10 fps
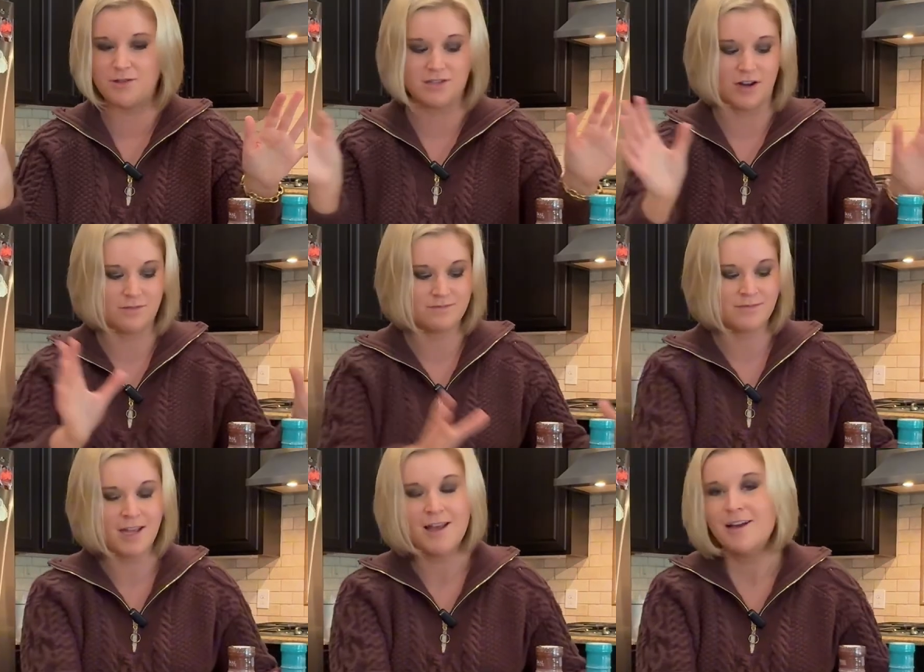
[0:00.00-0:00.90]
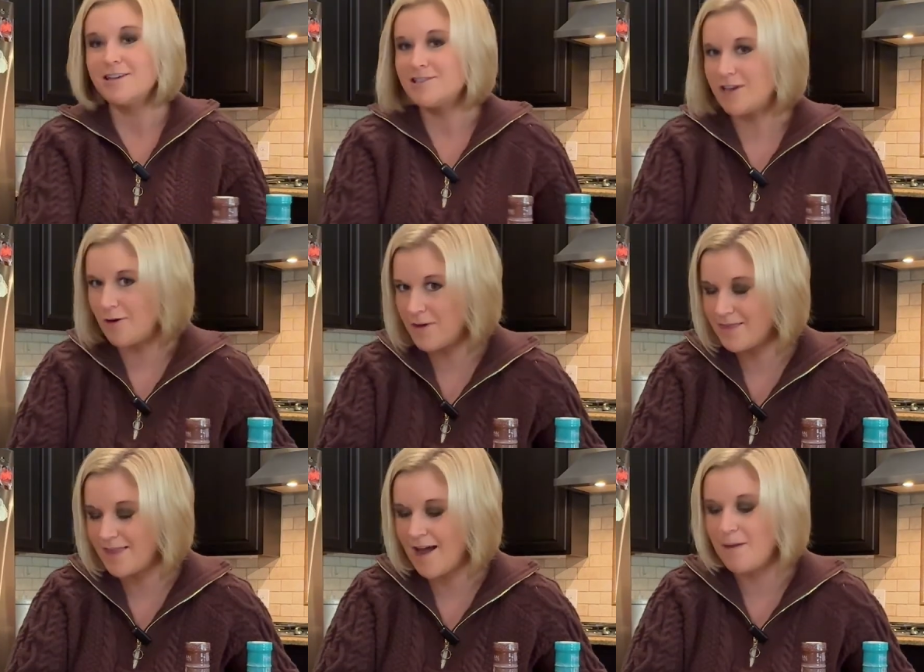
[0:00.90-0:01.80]
So don't
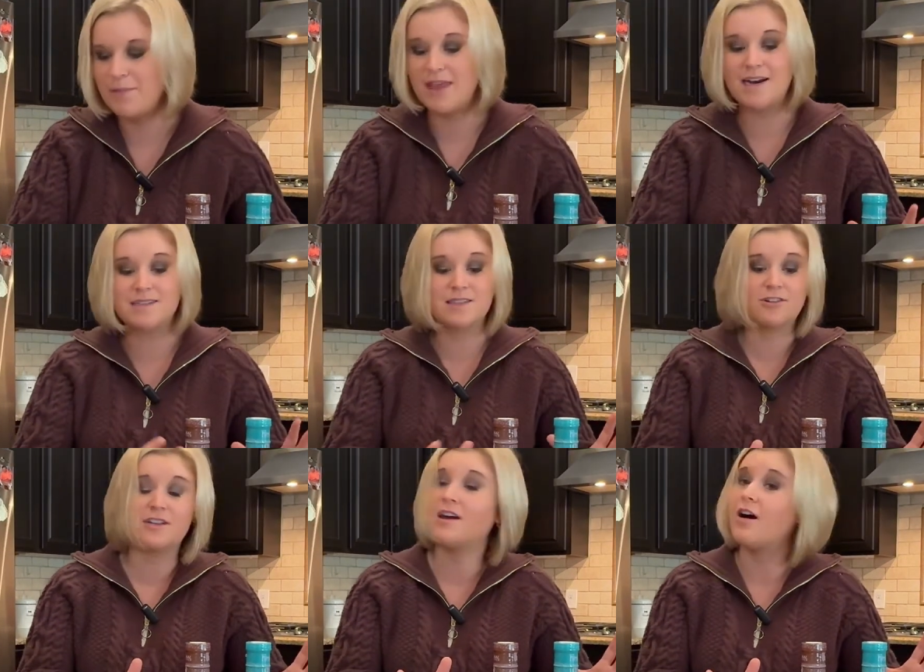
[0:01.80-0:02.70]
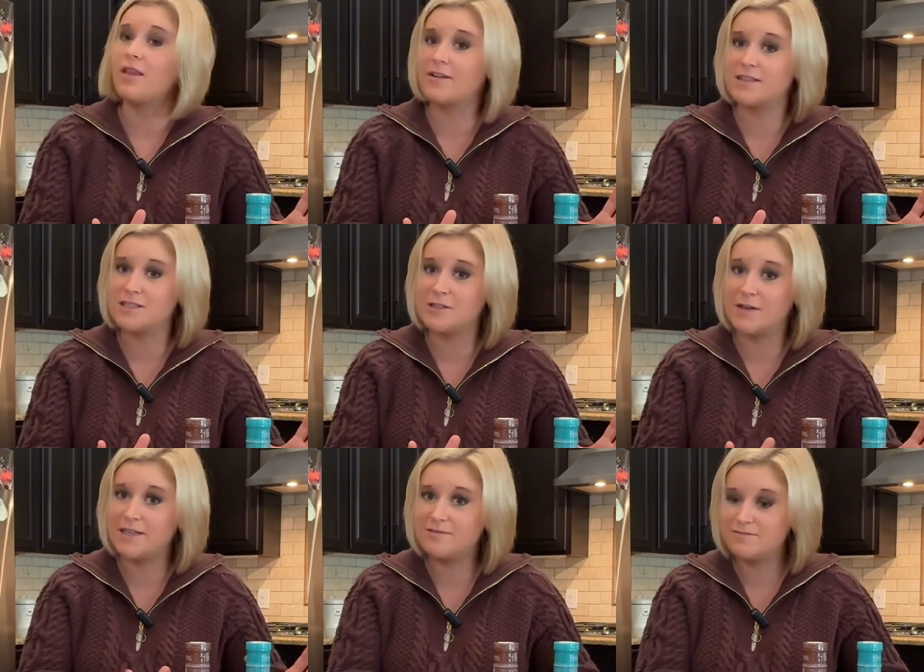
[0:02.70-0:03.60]
want that, but that is literally all there is to it.